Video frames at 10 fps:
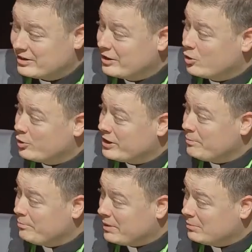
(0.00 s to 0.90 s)

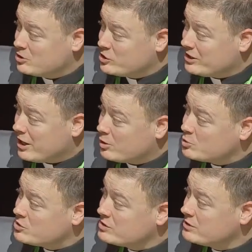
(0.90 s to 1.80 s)
Concordia Publishing
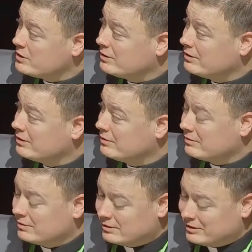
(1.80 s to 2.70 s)
House. What's that?
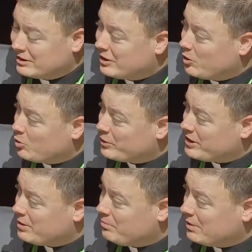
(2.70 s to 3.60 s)

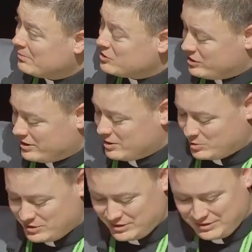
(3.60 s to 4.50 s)
Concordia. Oh, yes, he's House.
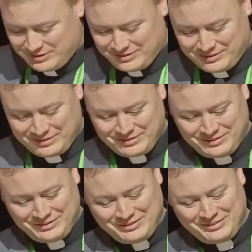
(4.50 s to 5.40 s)
moved to Concordia
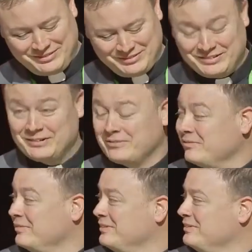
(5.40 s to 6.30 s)
Publishing House, of
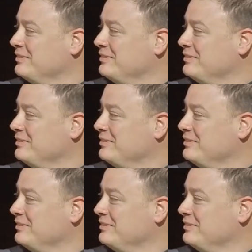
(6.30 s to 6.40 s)
course.